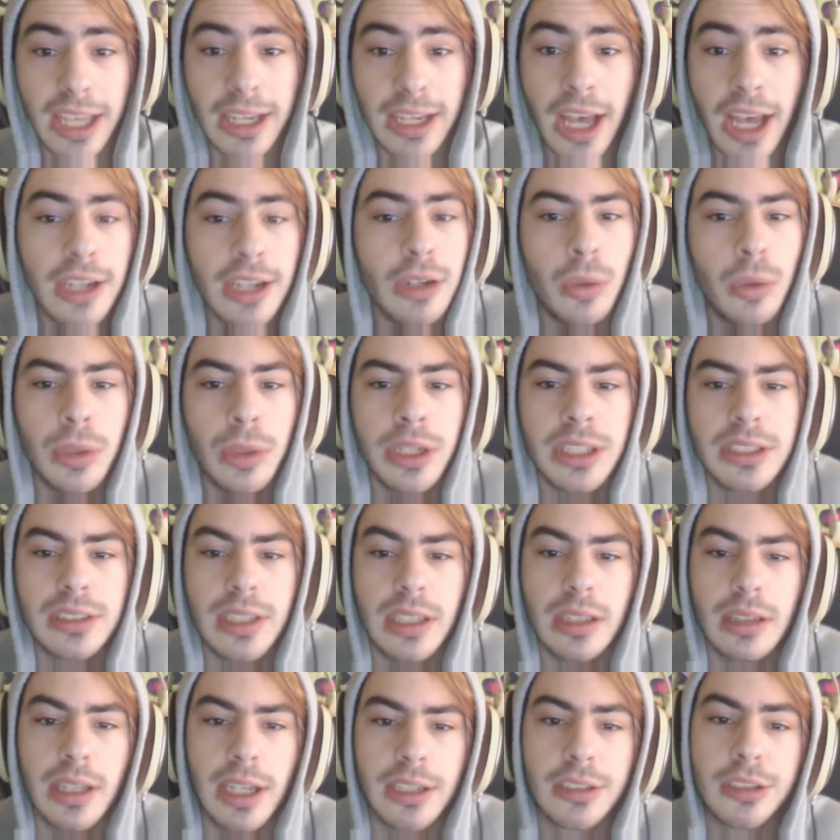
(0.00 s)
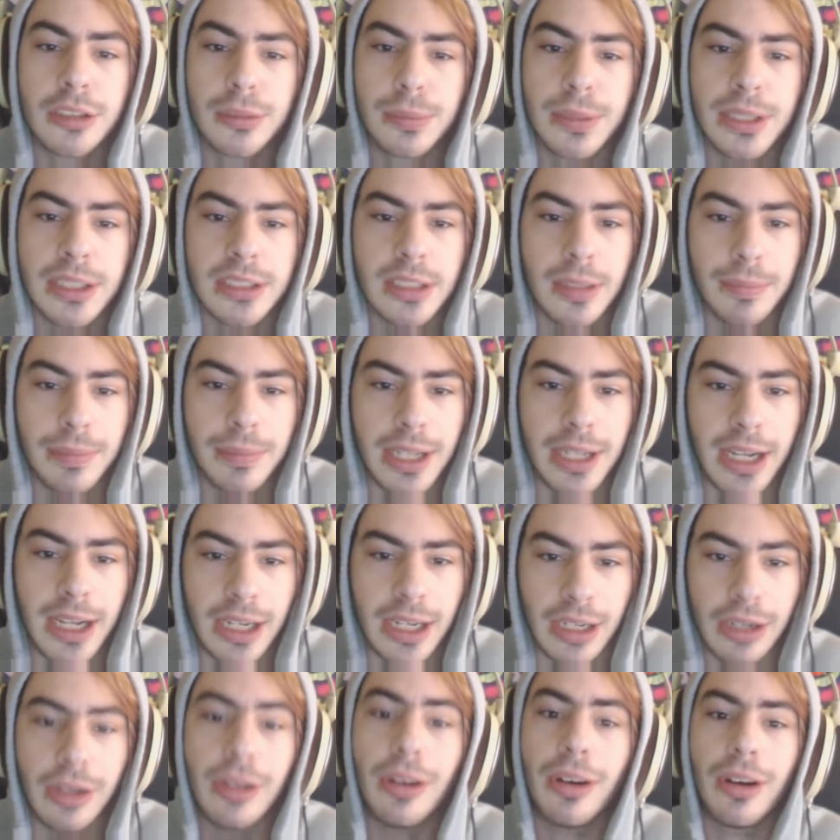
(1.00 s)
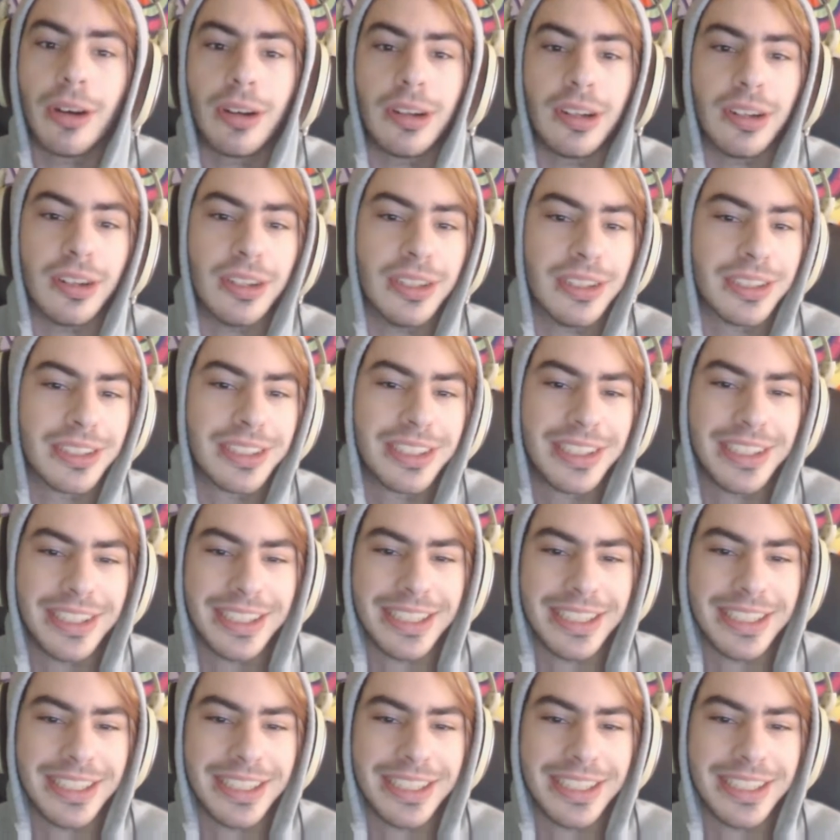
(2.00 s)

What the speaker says: I don't want to say lectures because I'm not at all.